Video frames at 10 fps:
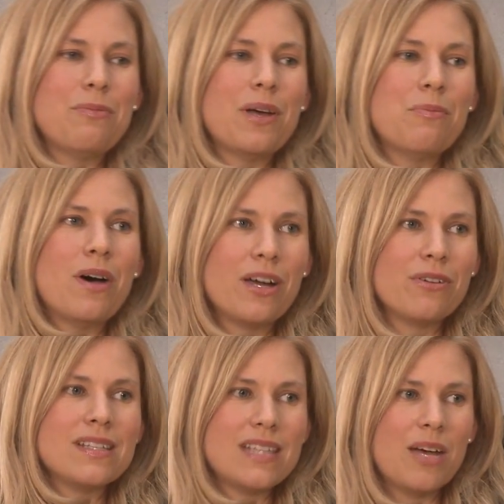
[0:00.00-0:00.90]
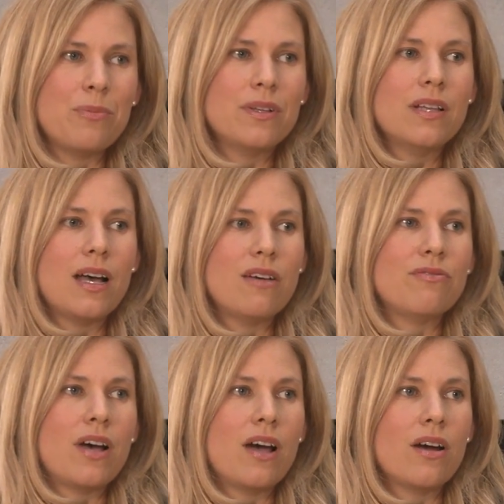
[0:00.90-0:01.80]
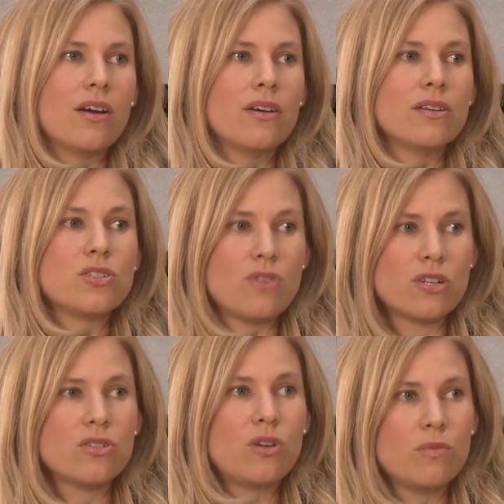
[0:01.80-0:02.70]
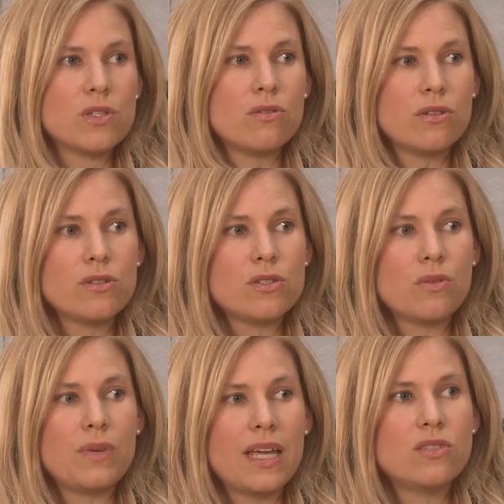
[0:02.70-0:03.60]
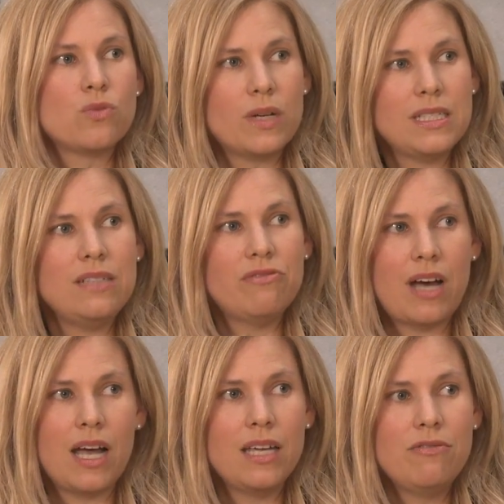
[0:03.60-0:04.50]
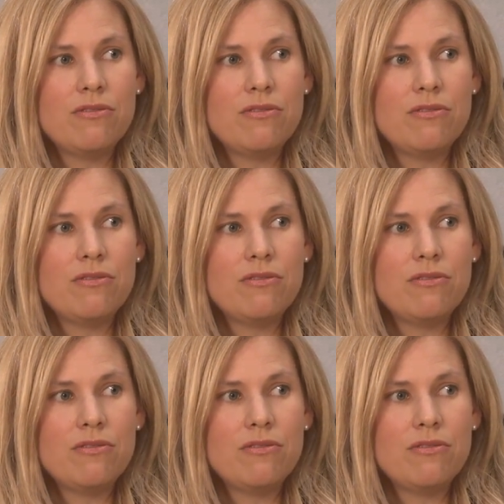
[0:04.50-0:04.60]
a moderate sample of our structured homeschoolers. So we had 25